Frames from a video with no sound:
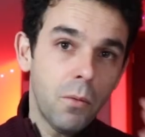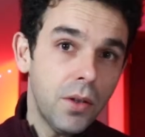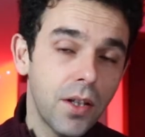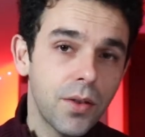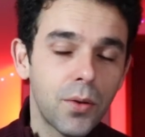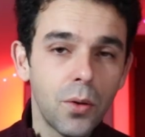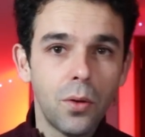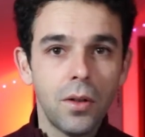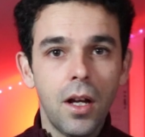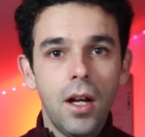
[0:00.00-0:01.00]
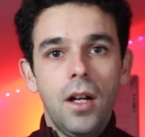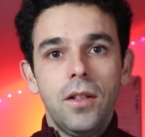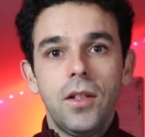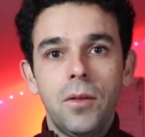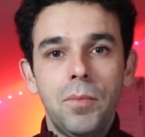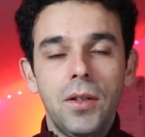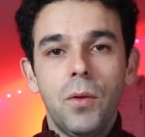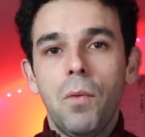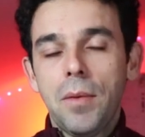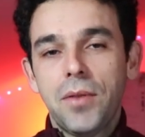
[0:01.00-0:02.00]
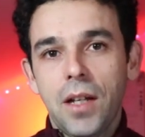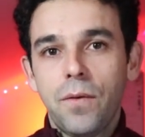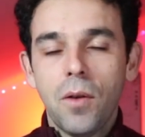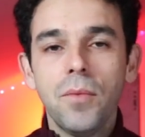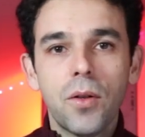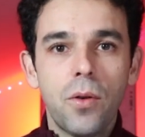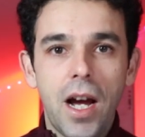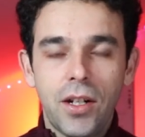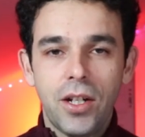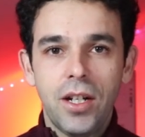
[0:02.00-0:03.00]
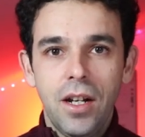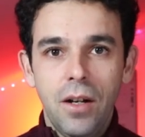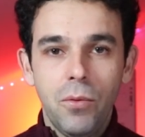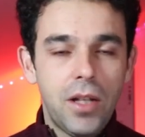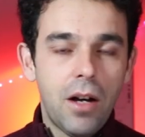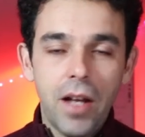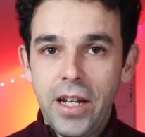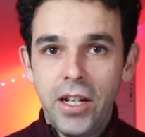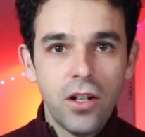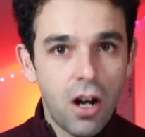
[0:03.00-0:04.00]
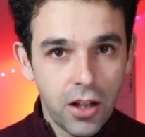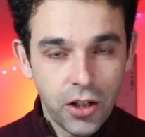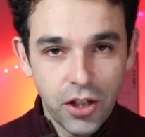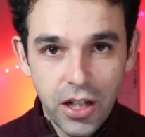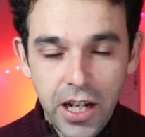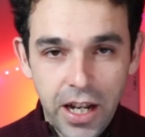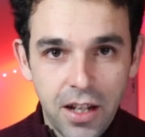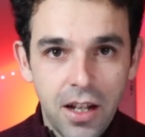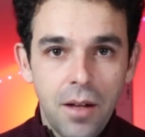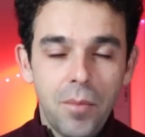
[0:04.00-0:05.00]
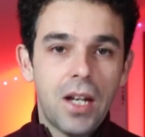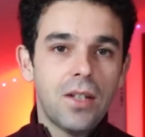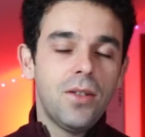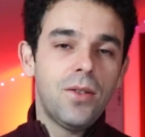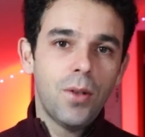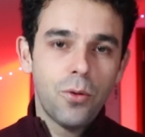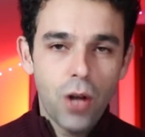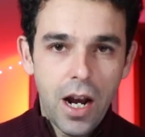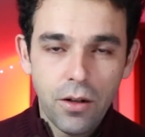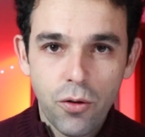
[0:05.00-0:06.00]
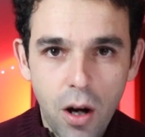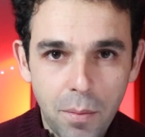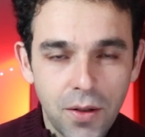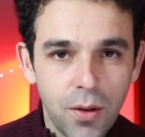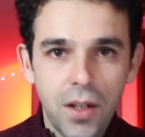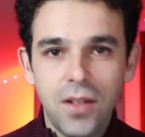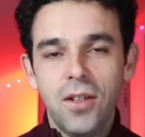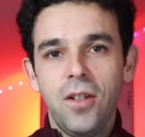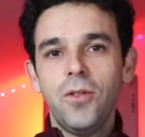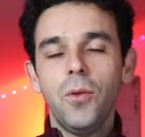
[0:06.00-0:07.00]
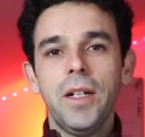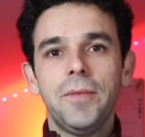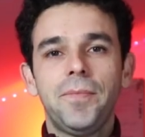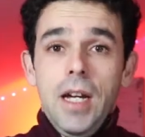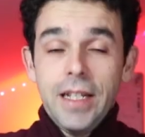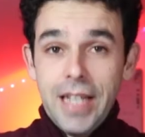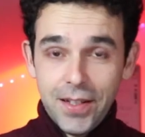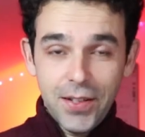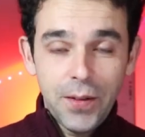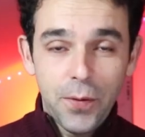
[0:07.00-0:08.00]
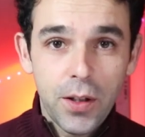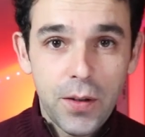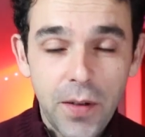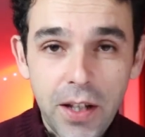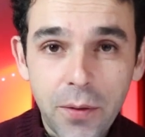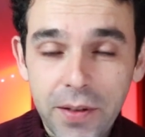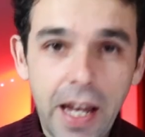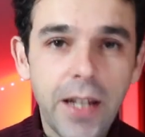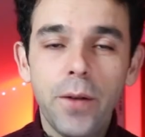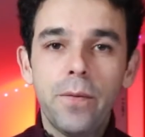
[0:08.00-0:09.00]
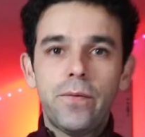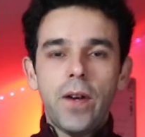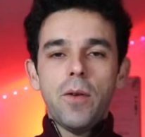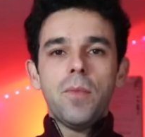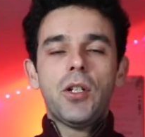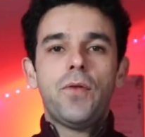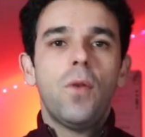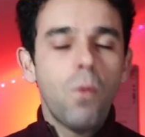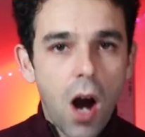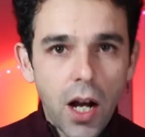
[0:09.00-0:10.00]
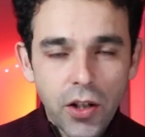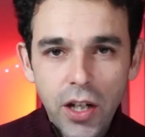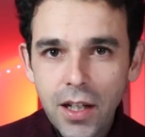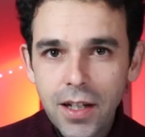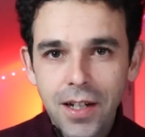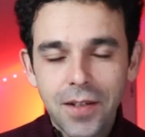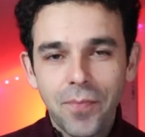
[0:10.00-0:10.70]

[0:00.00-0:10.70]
with this tool, they'll build a website from scratch without any knowledge needed because it's so drag and drop, it's so easy to do it. And that's it for this video. Thank you very much for watching.